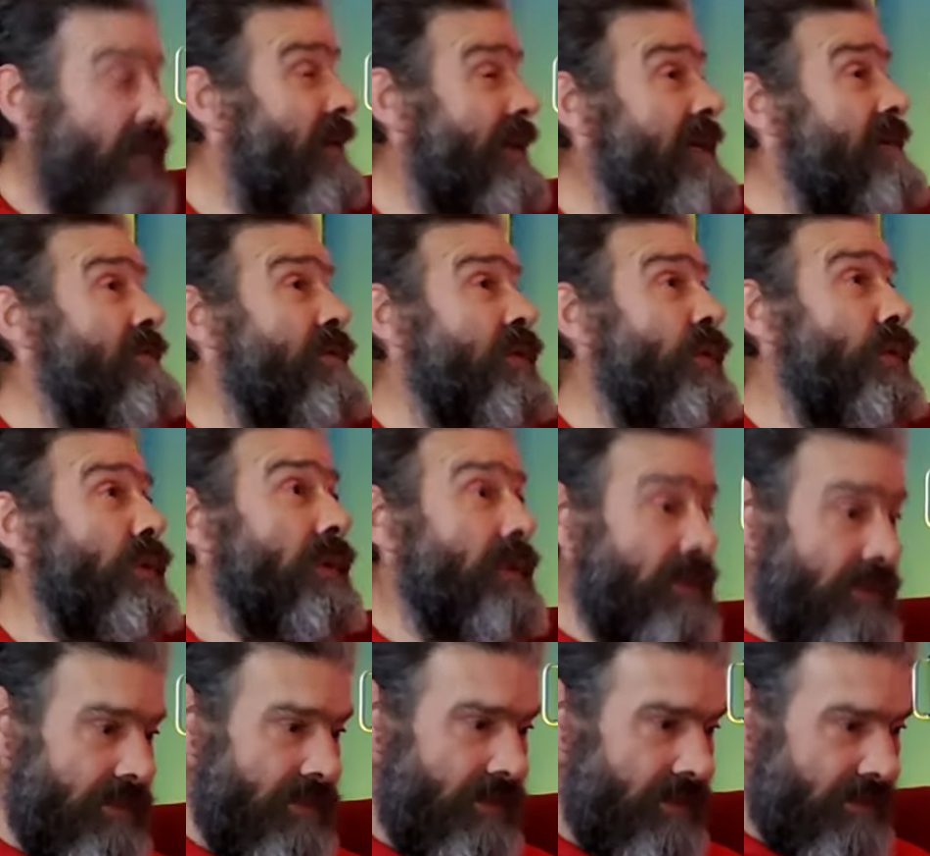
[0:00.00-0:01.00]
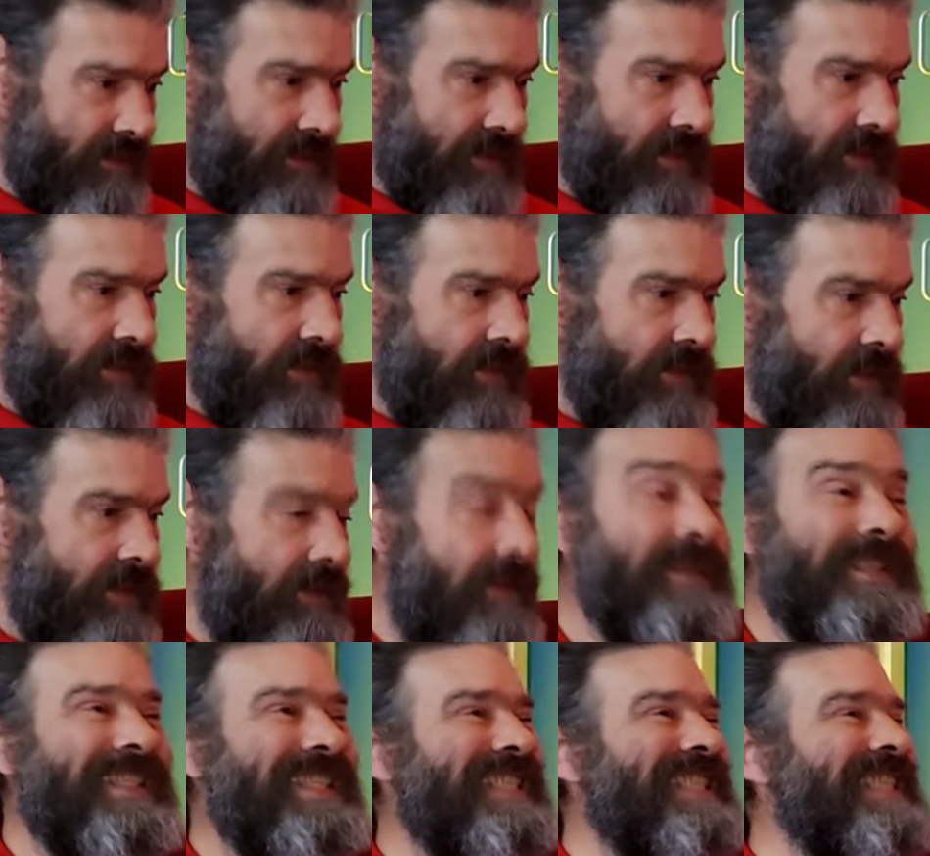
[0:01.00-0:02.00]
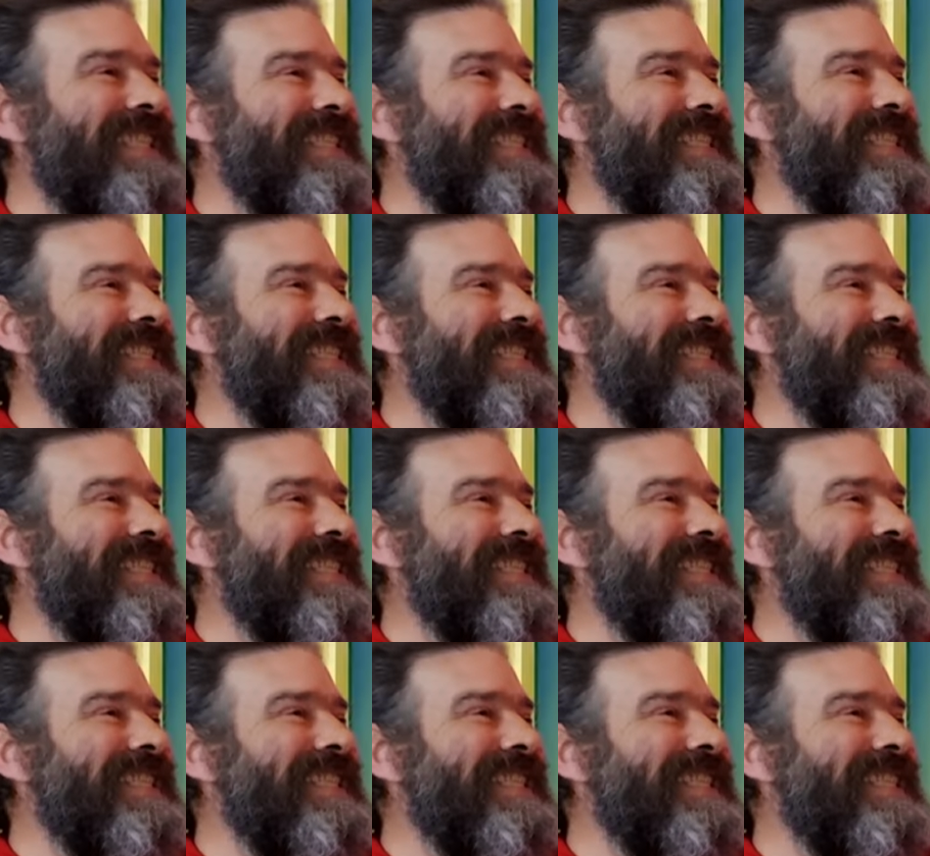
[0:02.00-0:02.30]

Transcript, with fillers: Okay. Cool. Yeah. So that works.